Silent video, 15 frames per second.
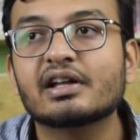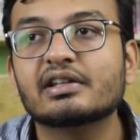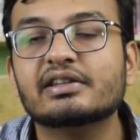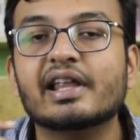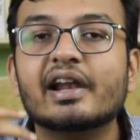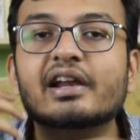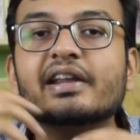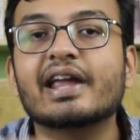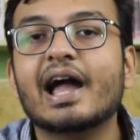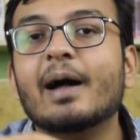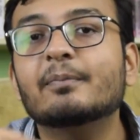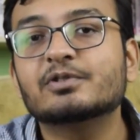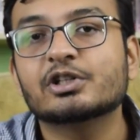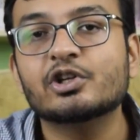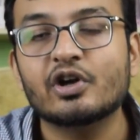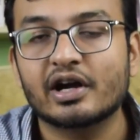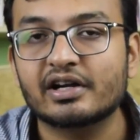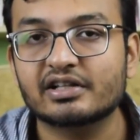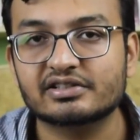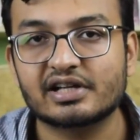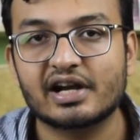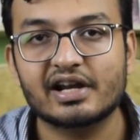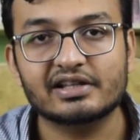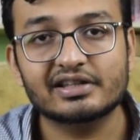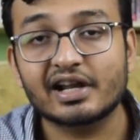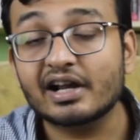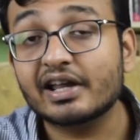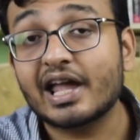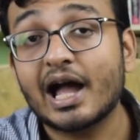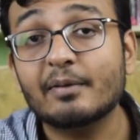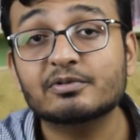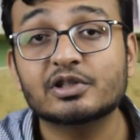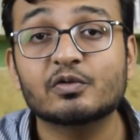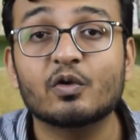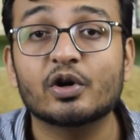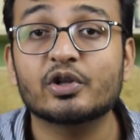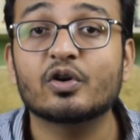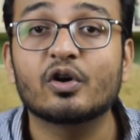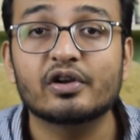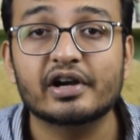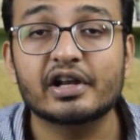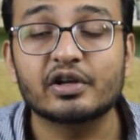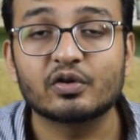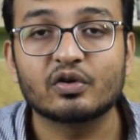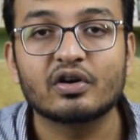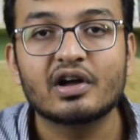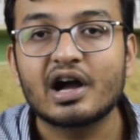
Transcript: there are gaps in your understanding. There are gaps in what you already know.